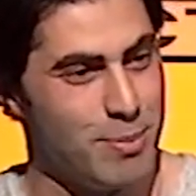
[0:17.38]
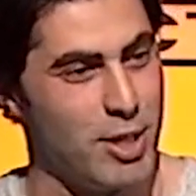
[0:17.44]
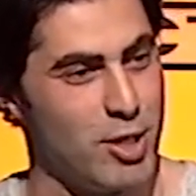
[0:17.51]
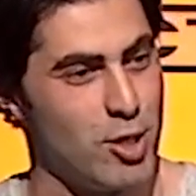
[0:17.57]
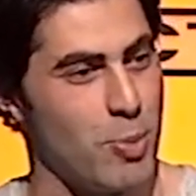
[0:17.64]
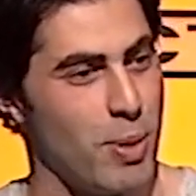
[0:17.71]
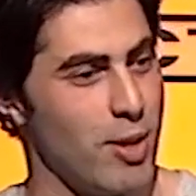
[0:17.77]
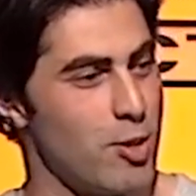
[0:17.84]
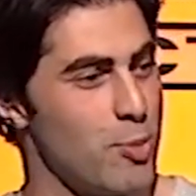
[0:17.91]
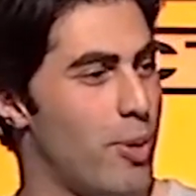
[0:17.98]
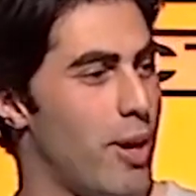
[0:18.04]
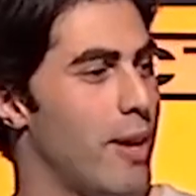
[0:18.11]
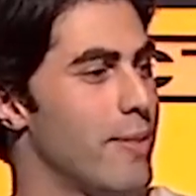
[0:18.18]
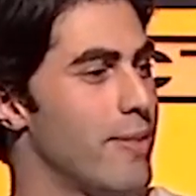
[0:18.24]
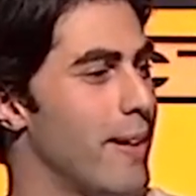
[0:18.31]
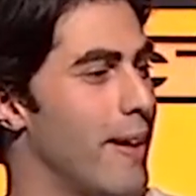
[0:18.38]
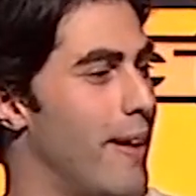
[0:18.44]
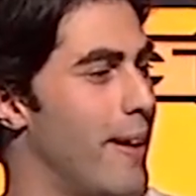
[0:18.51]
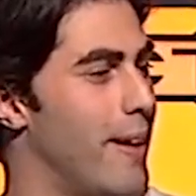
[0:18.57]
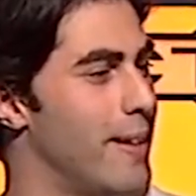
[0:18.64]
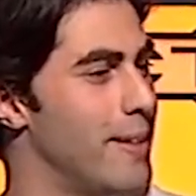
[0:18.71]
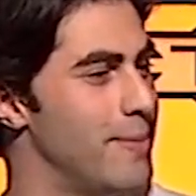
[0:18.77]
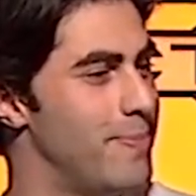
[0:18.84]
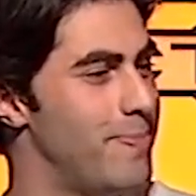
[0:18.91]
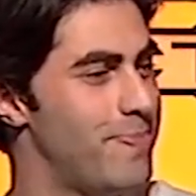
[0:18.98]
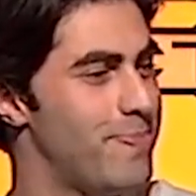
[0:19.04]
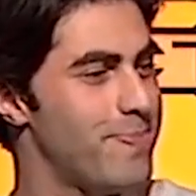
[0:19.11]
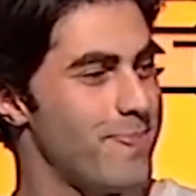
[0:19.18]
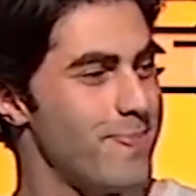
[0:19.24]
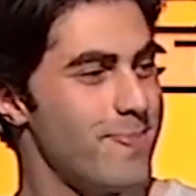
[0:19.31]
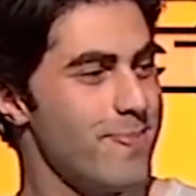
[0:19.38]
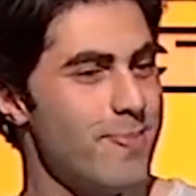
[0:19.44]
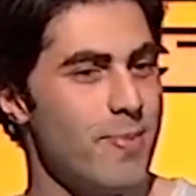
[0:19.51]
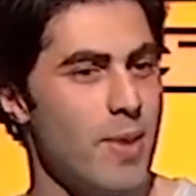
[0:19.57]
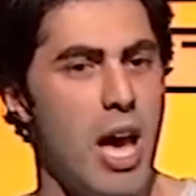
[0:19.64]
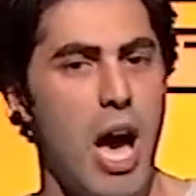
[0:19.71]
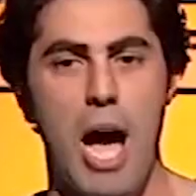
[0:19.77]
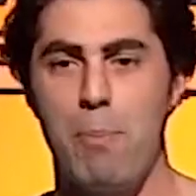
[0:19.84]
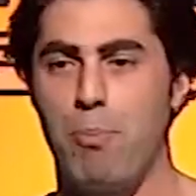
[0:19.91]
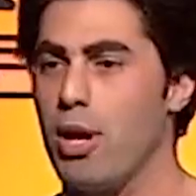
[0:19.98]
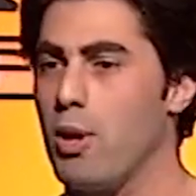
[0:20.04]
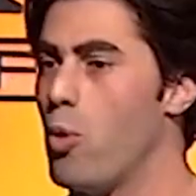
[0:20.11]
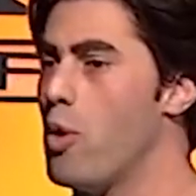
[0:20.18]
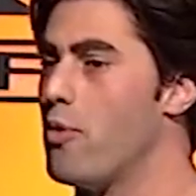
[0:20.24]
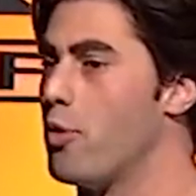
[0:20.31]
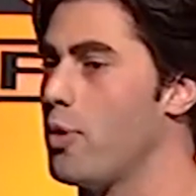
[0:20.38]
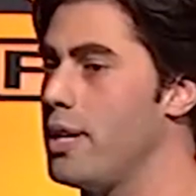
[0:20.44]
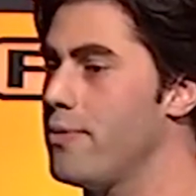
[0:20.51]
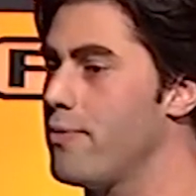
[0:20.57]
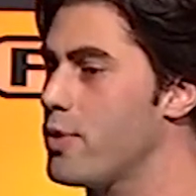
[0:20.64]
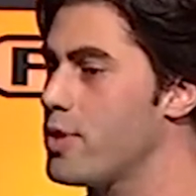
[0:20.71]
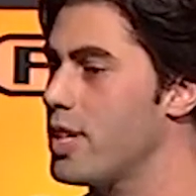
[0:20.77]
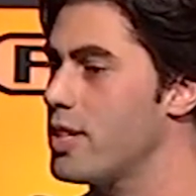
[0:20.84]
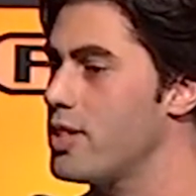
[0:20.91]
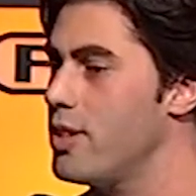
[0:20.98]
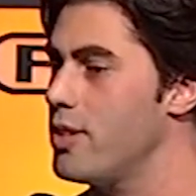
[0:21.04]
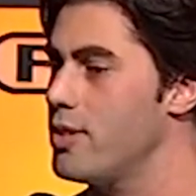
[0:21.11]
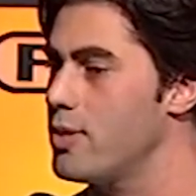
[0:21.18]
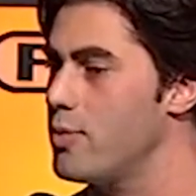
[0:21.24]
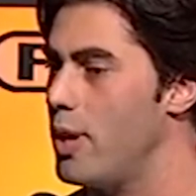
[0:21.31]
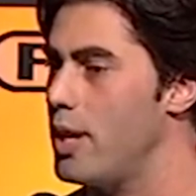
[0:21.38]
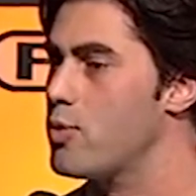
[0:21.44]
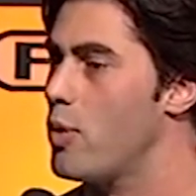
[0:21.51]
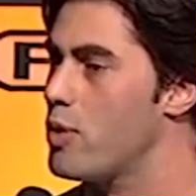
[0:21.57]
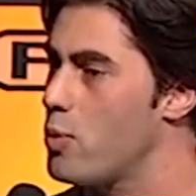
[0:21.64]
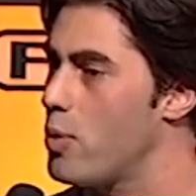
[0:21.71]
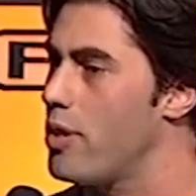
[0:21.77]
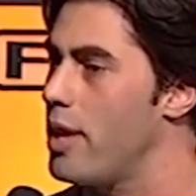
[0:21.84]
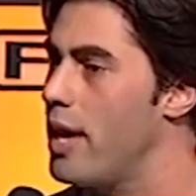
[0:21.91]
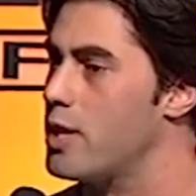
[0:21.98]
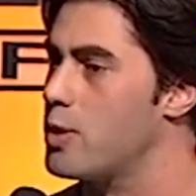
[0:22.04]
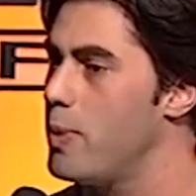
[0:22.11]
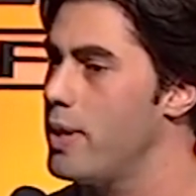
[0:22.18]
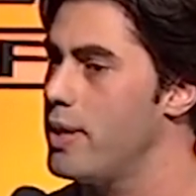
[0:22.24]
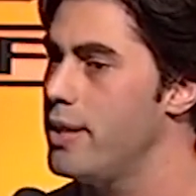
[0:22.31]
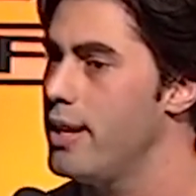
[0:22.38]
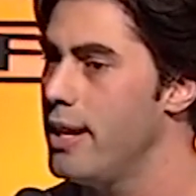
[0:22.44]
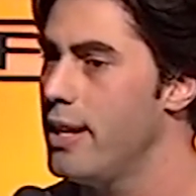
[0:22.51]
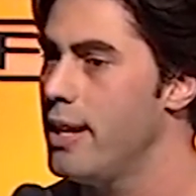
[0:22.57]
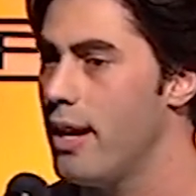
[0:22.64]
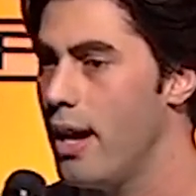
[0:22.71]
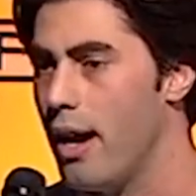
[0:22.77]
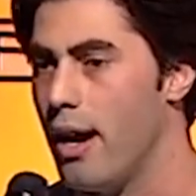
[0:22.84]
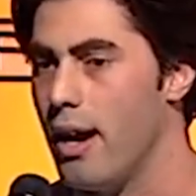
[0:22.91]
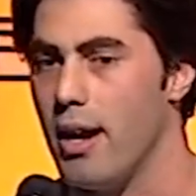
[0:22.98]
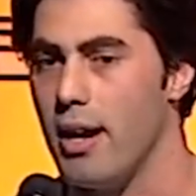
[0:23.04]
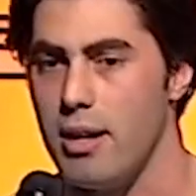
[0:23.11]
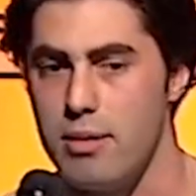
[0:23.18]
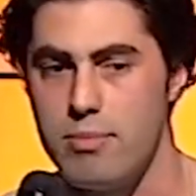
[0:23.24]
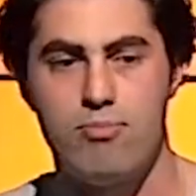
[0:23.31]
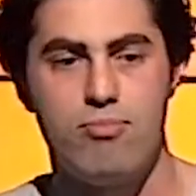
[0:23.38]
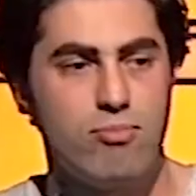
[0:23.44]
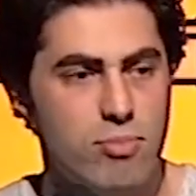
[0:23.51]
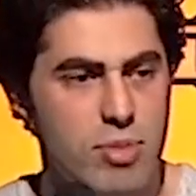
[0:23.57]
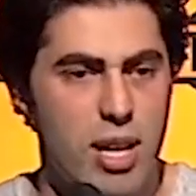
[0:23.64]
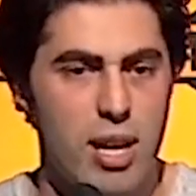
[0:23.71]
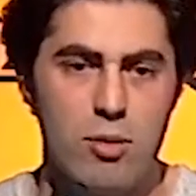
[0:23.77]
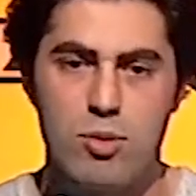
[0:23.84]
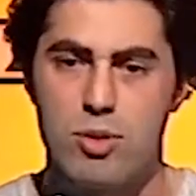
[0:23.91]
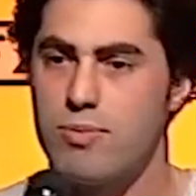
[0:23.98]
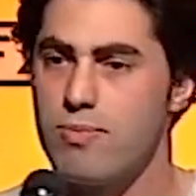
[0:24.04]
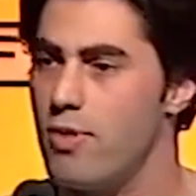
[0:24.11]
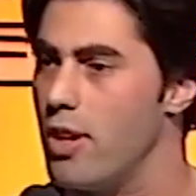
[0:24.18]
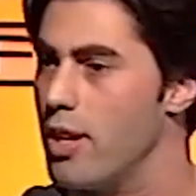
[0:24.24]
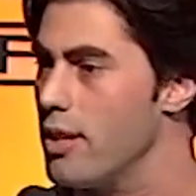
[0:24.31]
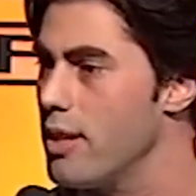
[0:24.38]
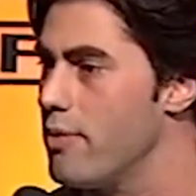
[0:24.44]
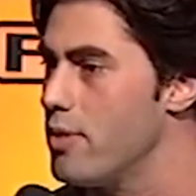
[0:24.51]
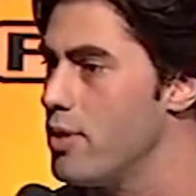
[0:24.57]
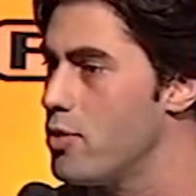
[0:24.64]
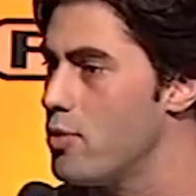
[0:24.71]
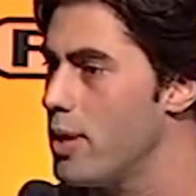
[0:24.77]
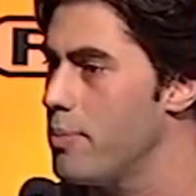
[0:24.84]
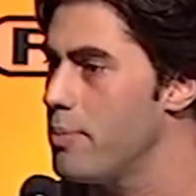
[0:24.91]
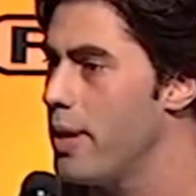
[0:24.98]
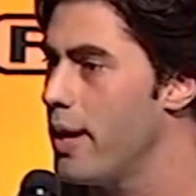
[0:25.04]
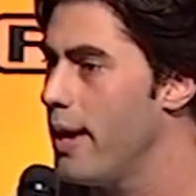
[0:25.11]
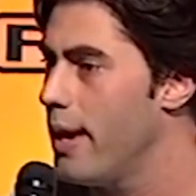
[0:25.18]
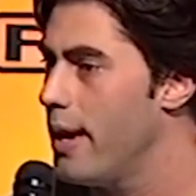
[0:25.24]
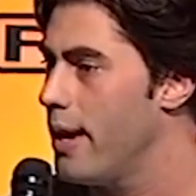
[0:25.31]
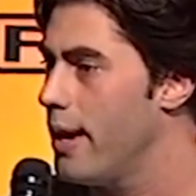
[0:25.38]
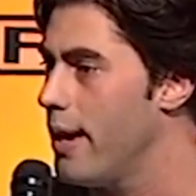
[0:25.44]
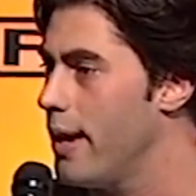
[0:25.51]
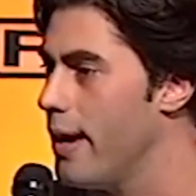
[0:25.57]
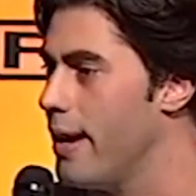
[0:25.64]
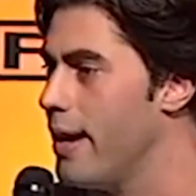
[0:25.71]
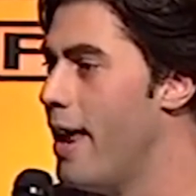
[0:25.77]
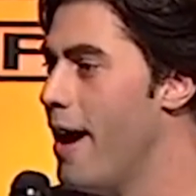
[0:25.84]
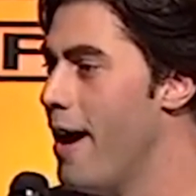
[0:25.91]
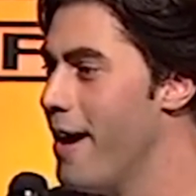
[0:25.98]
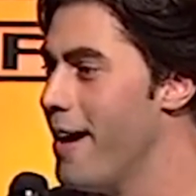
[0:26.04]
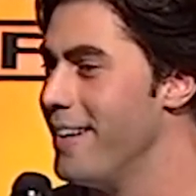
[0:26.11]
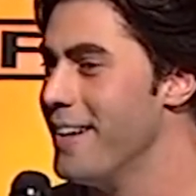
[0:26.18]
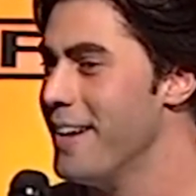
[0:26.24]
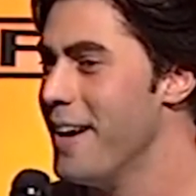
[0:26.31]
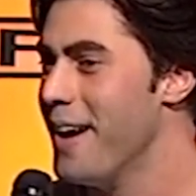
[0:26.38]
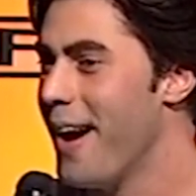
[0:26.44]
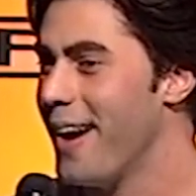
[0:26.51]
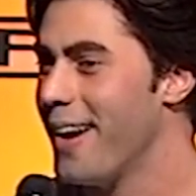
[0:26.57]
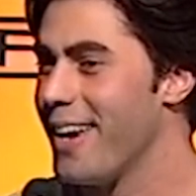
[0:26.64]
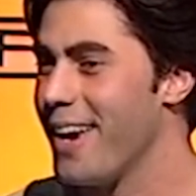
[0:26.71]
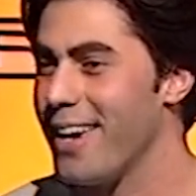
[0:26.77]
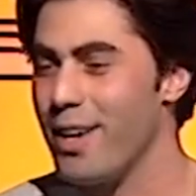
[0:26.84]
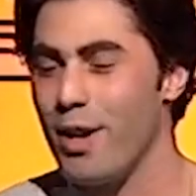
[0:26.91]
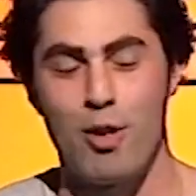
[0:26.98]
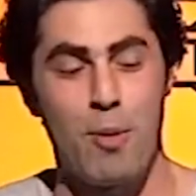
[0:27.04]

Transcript: Made your parents proud. I played Wolverine for 6 years, right? So I was one of the X-Men. I was living the dream. And you know,